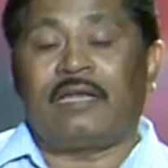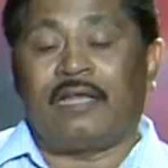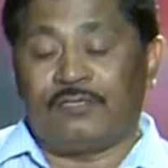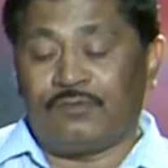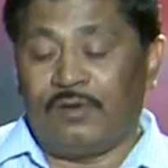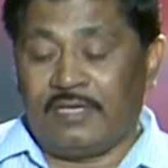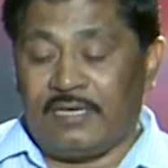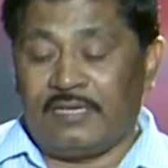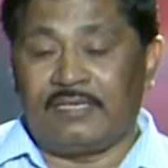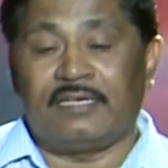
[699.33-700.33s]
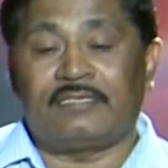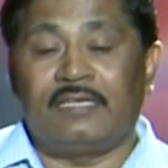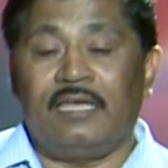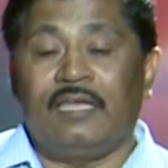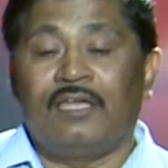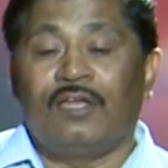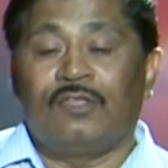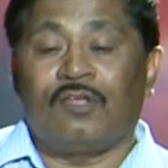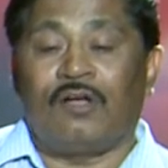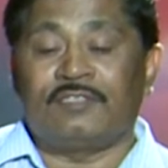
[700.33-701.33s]
also increases the
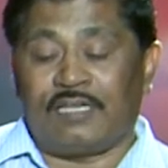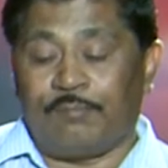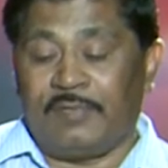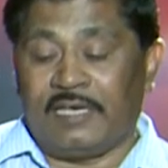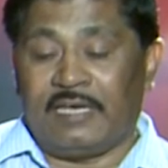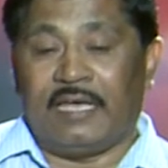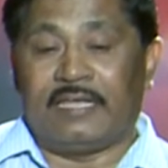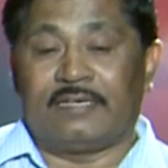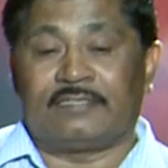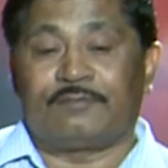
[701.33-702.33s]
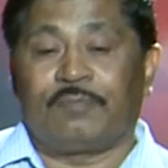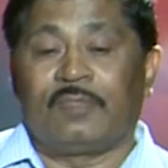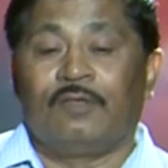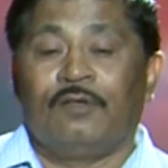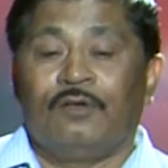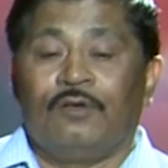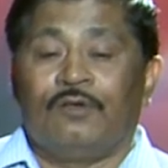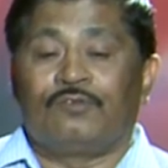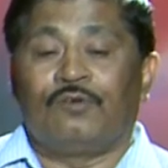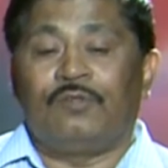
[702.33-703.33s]
non-sampling errors.
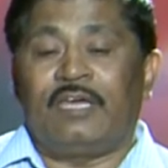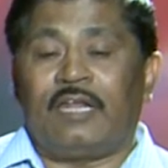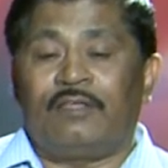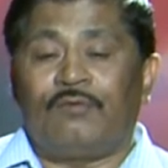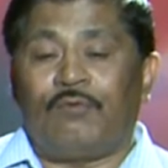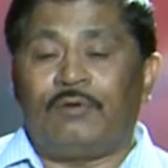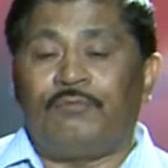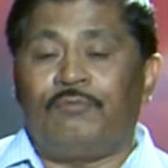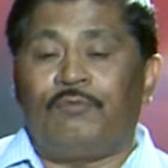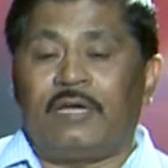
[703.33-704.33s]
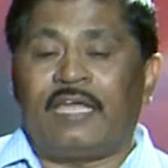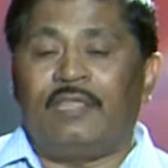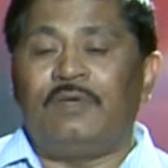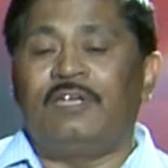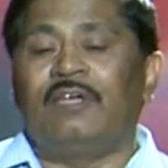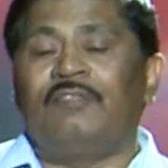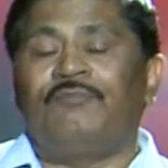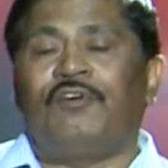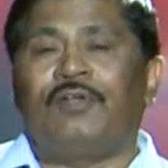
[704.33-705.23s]
So, there are what can be done for